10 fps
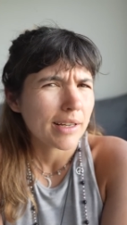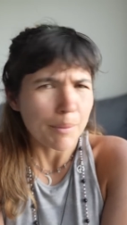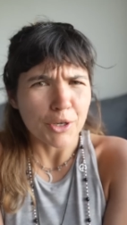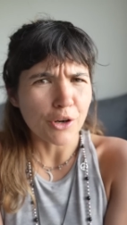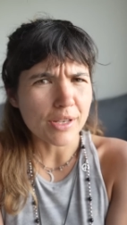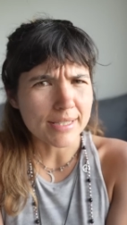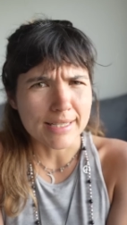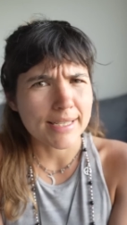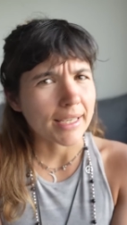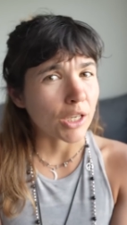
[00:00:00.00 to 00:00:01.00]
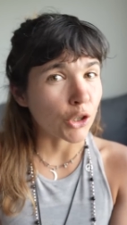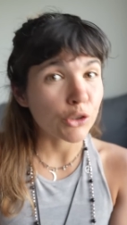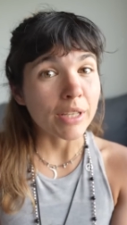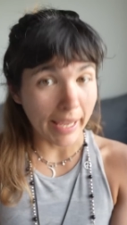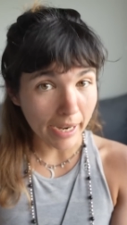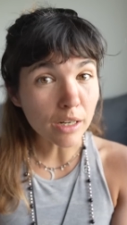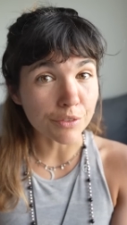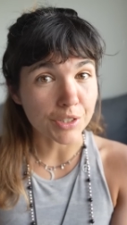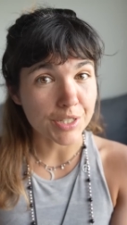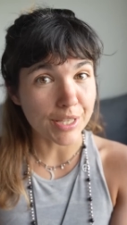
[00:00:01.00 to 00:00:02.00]
come across as taking good care
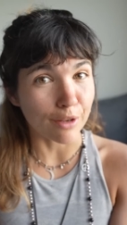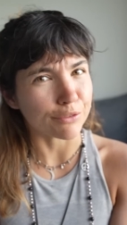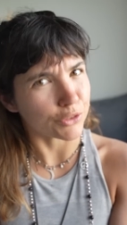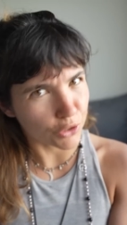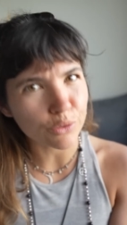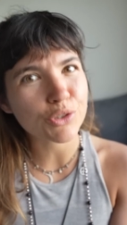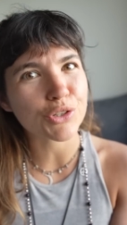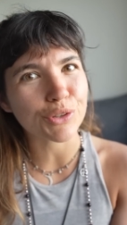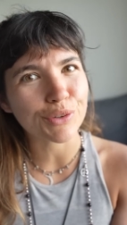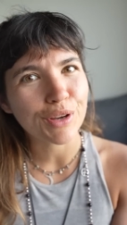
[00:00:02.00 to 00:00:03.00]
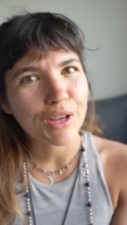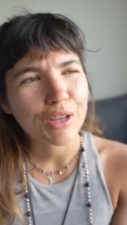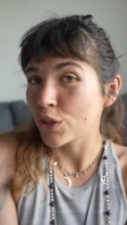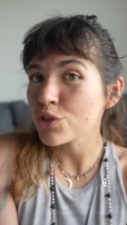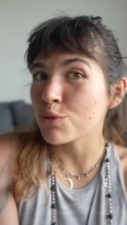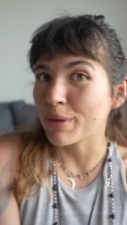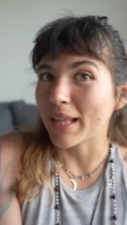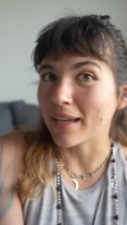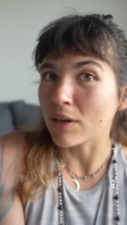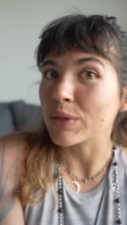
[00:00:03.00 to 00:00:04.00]
of yourself, don't you? You should be
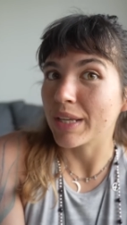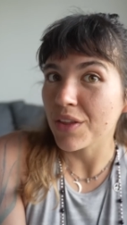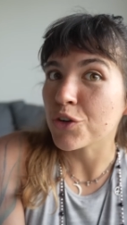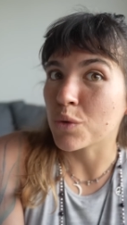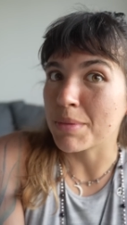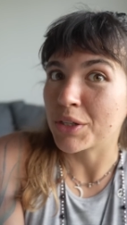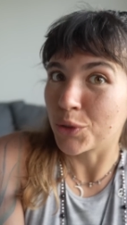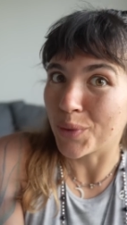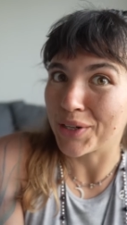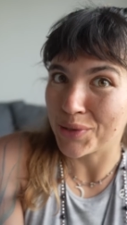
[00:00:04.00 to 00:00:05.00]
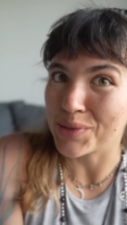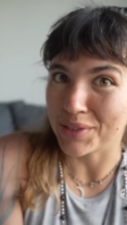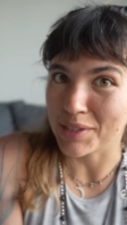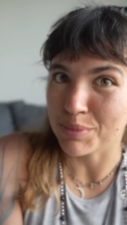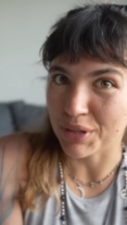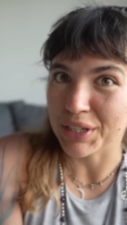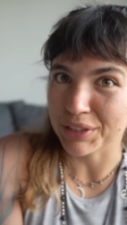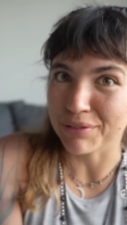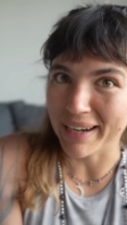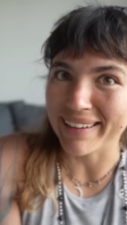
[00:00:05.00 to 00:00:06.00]
like all the other women who are using this
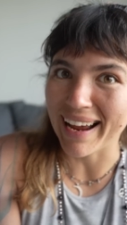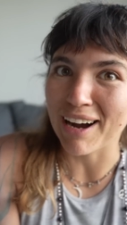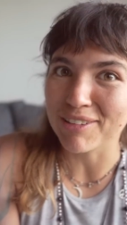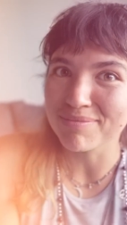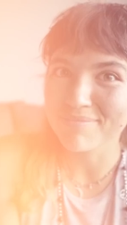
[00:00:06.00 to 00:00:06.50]
product right now.